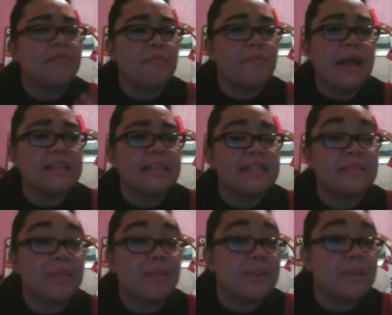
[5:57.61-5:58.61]
Matt
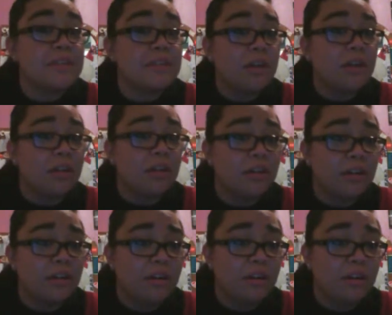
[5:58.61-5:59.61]
Smith's
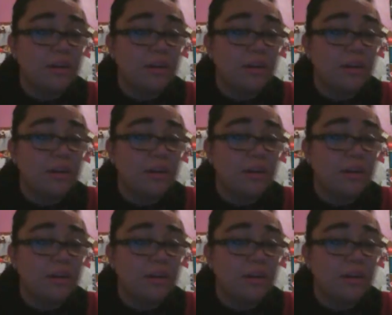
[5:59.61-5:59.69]
doctor,